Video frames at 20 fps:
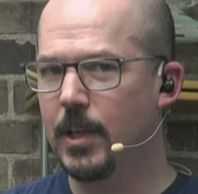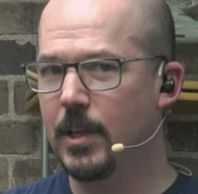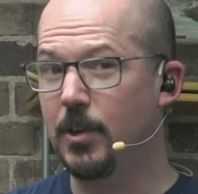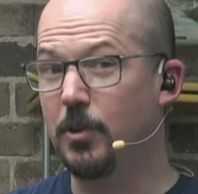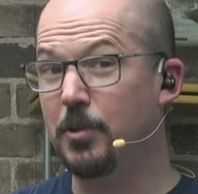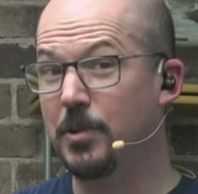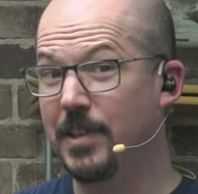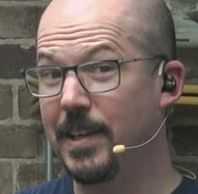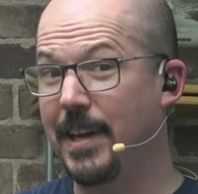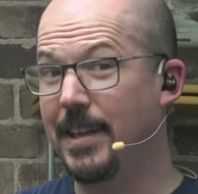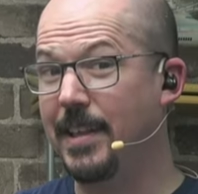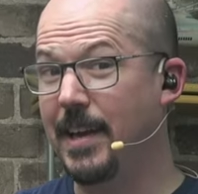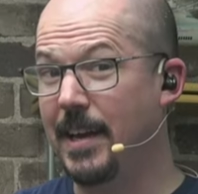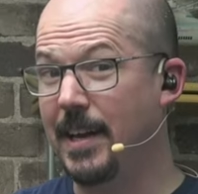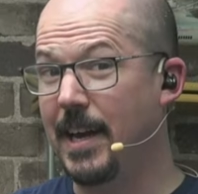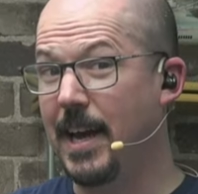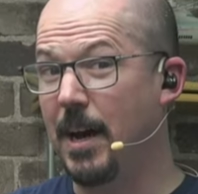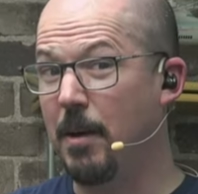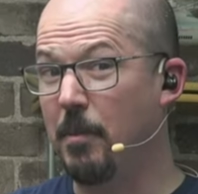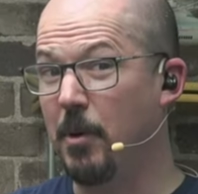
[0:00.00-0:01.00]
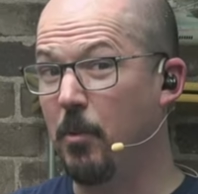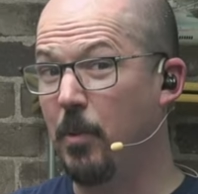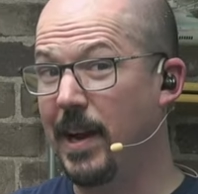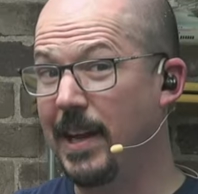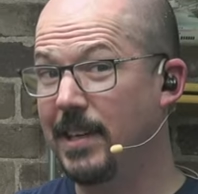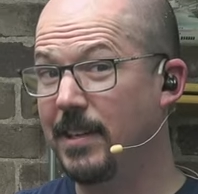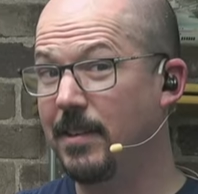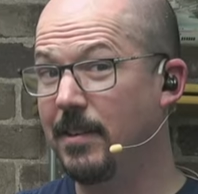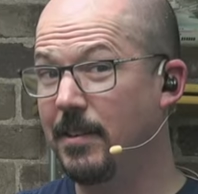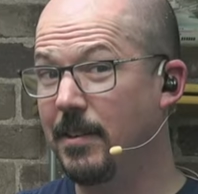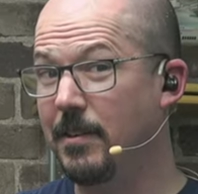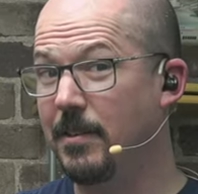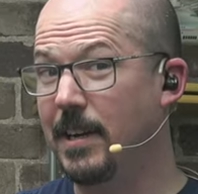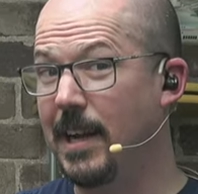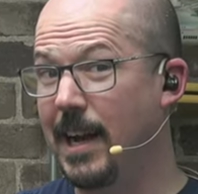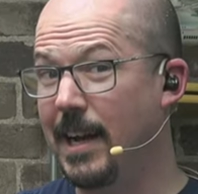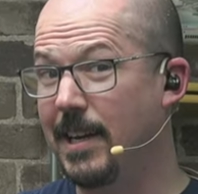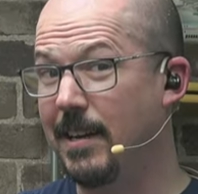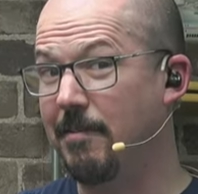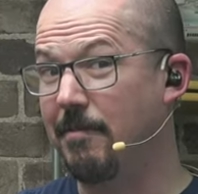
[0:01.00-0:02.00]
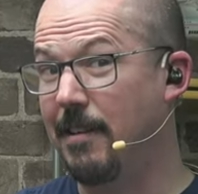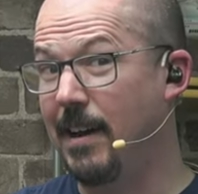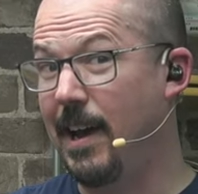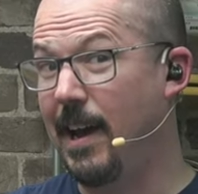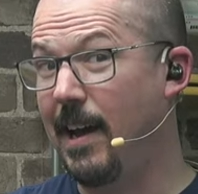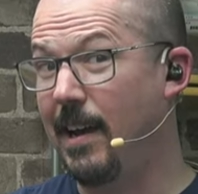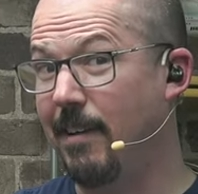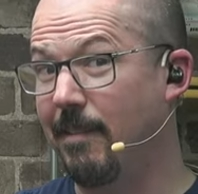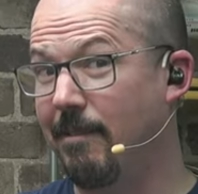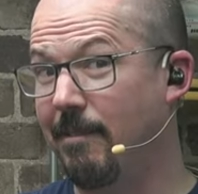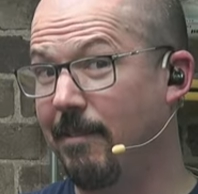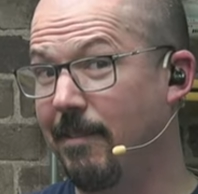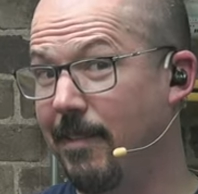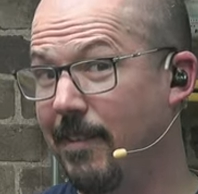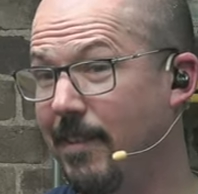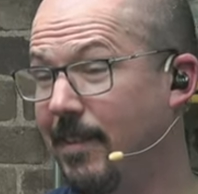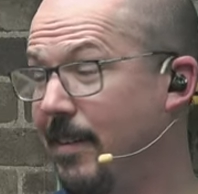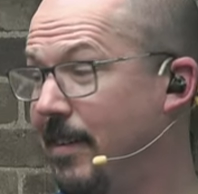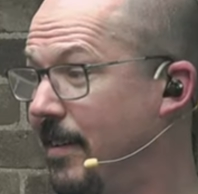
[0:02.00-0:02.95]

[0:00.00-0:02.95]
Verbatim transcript: Like You say that now, but wait till you're 95.